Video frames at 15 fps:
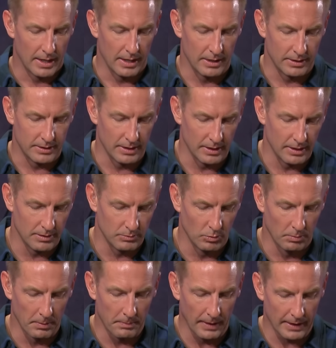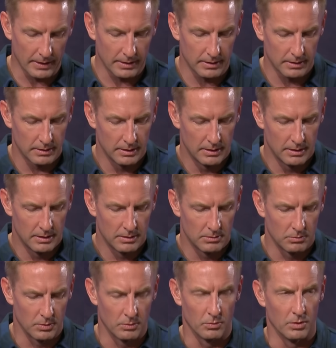And uh, we'll be back.
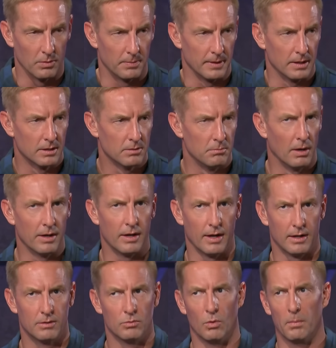When will it be? Monday.